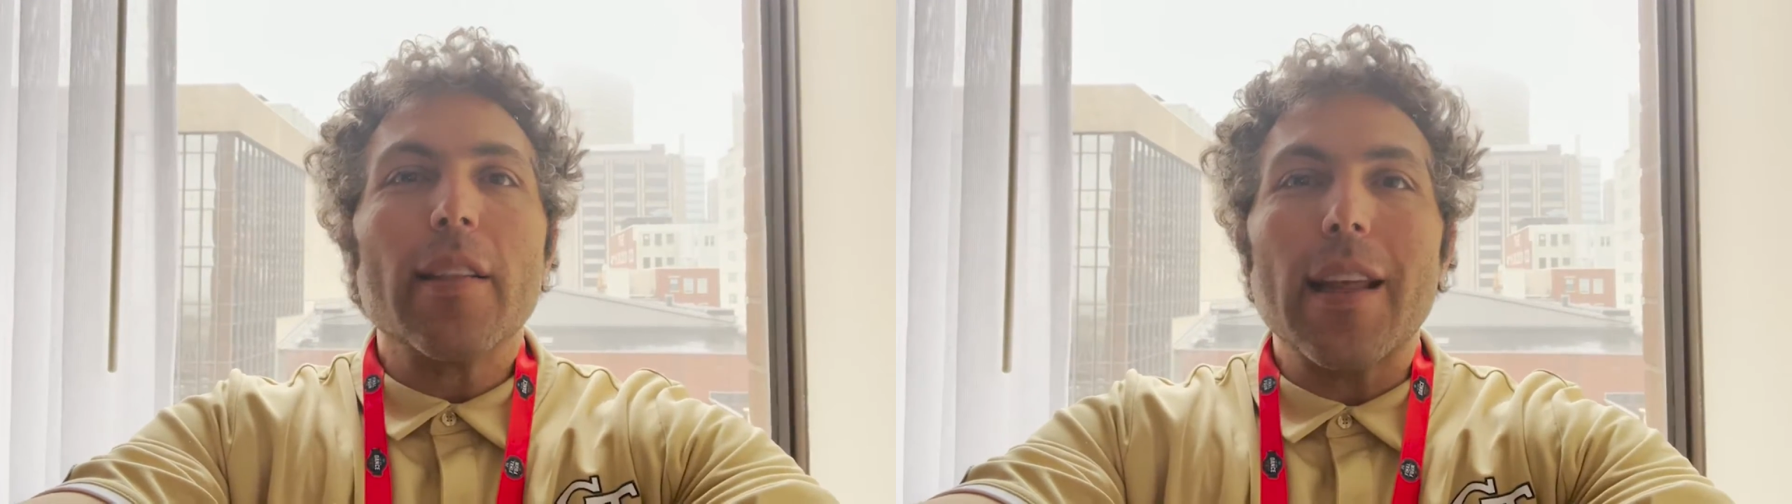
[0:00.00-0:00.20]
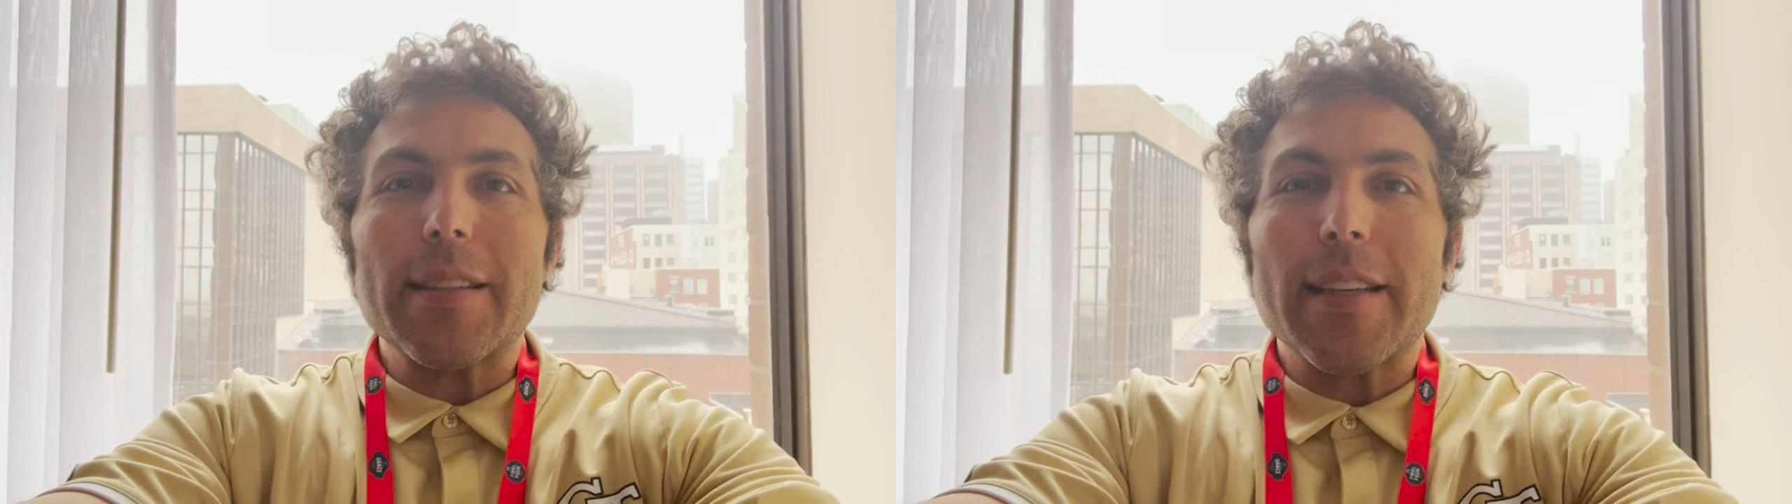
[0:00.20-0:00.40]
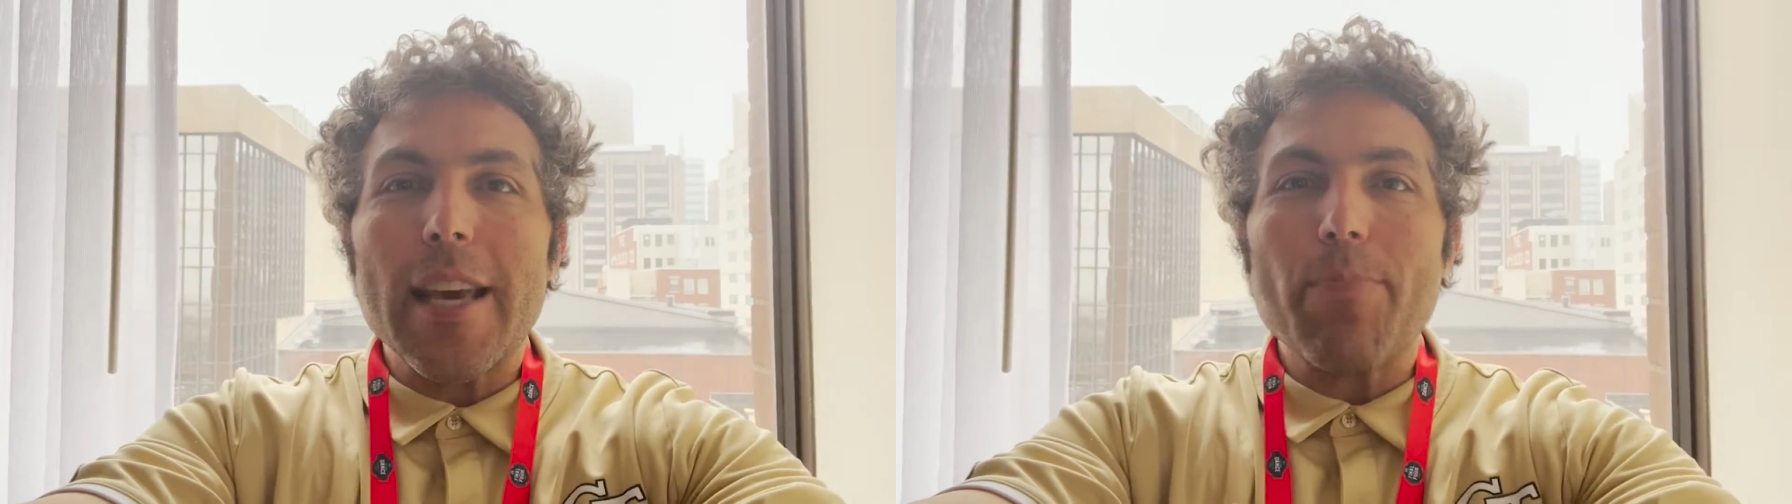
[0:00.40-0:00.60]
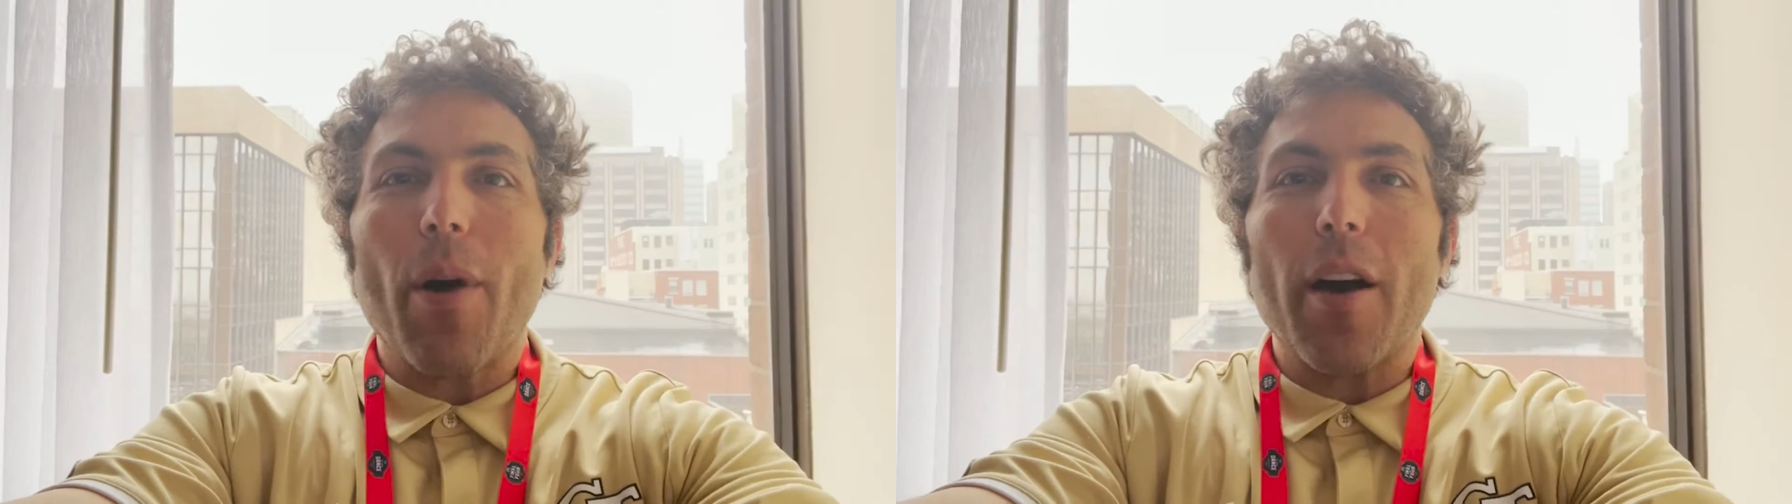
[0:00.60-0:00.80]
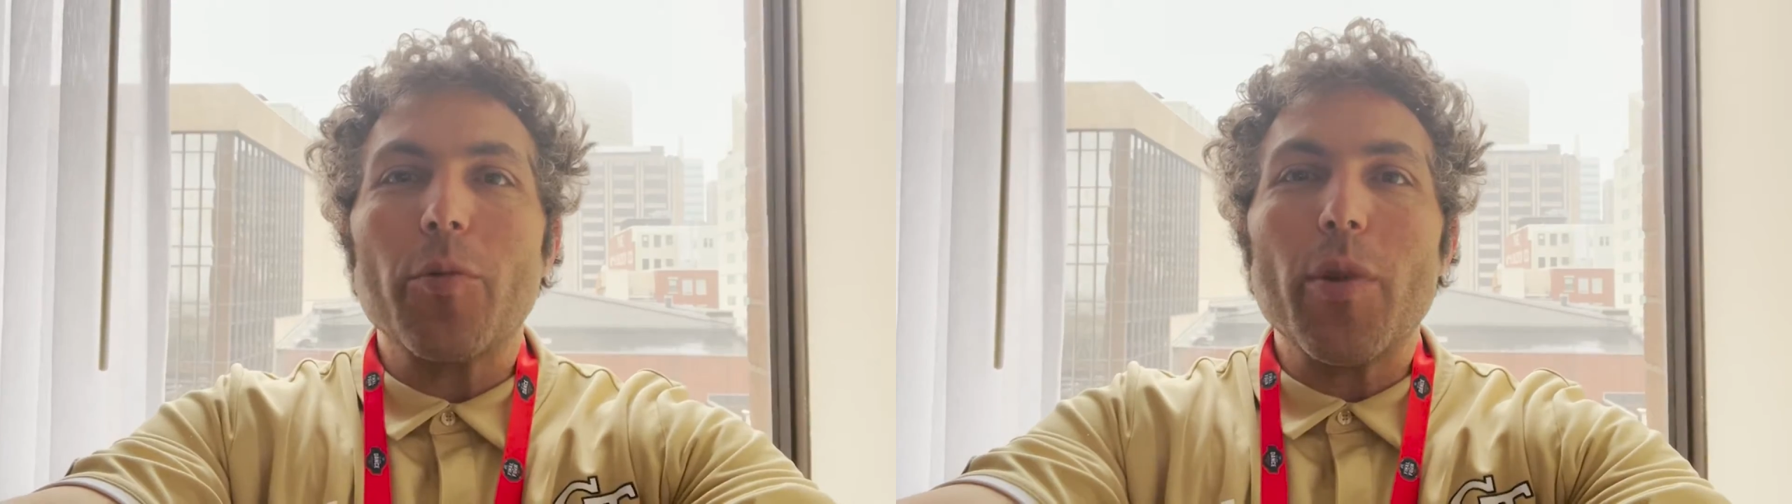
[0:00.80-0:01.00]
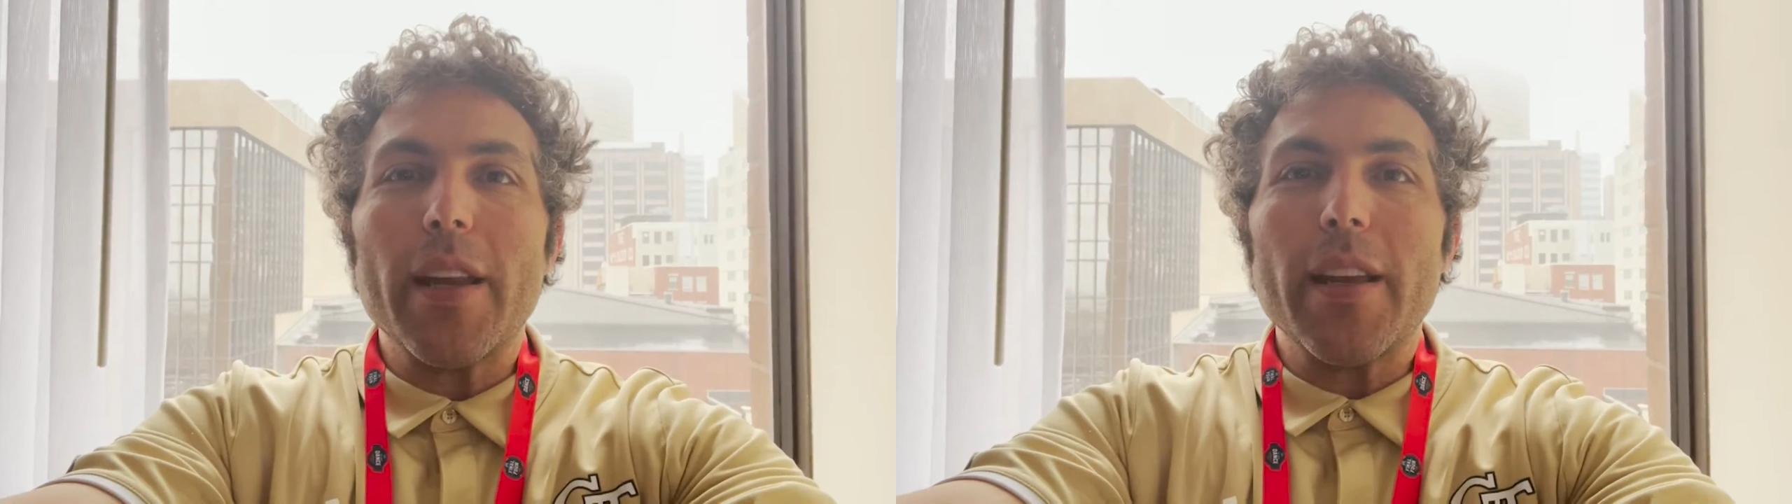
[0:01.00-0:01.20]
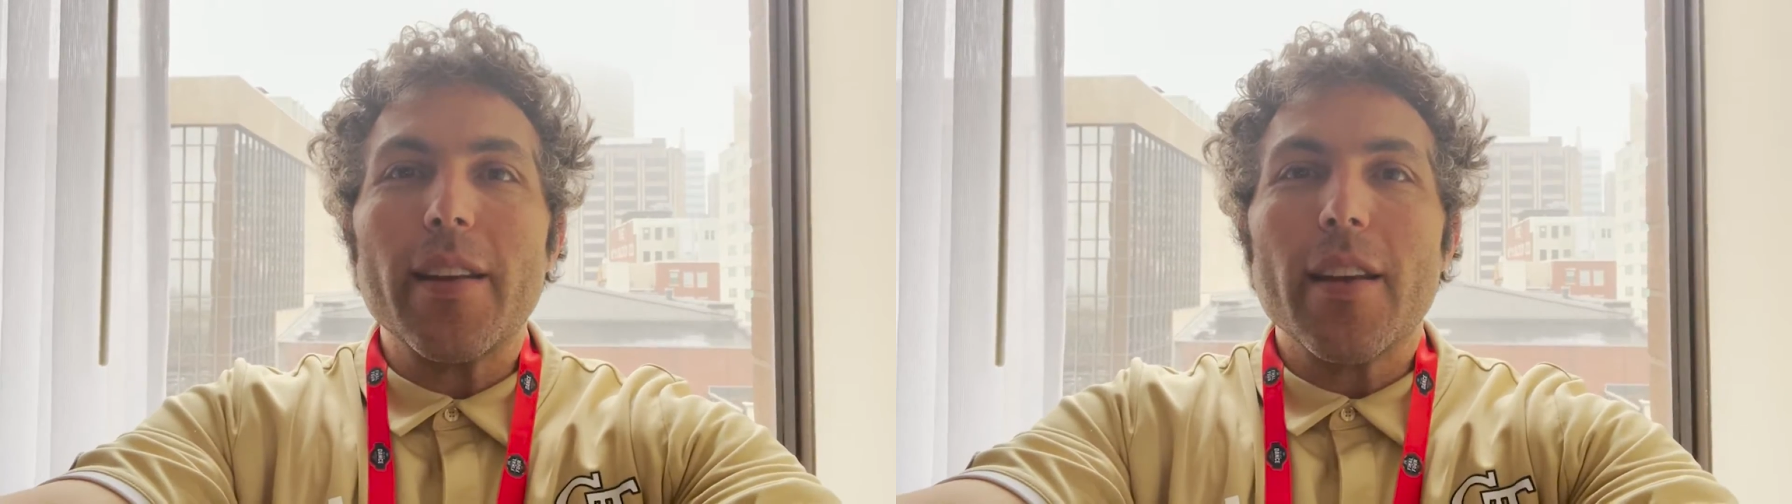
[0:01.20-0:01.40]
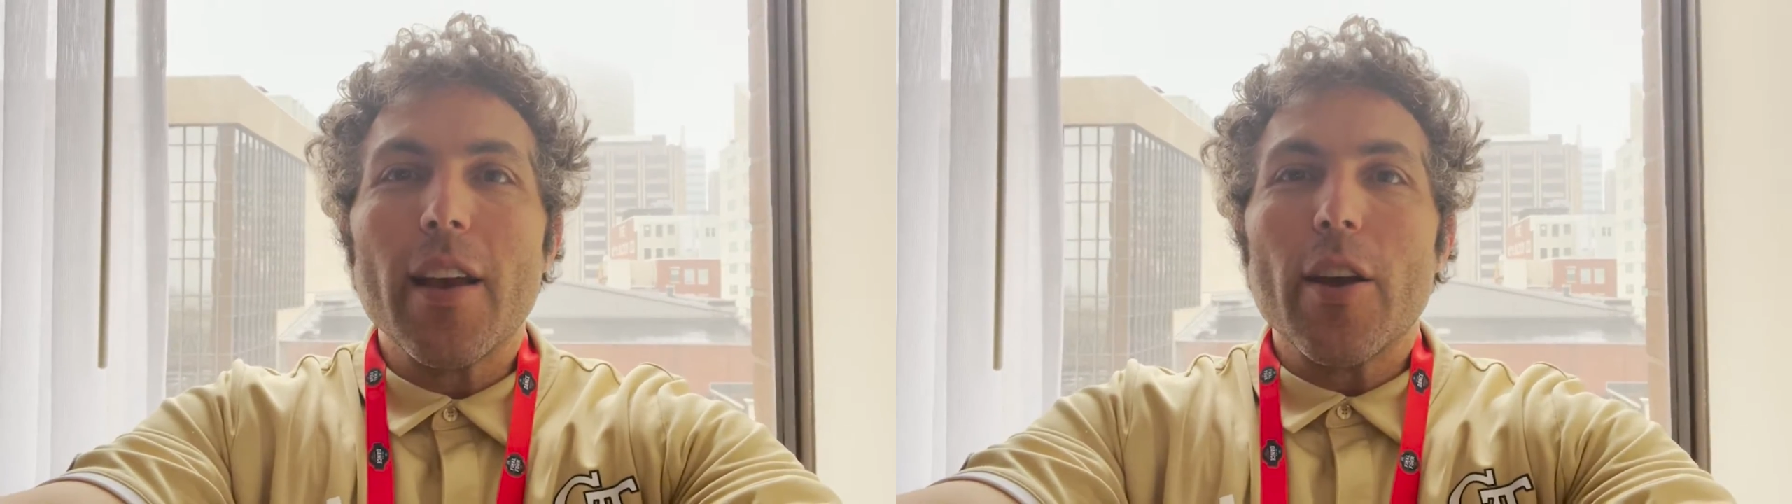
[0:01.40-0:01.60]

Let's keep on winning.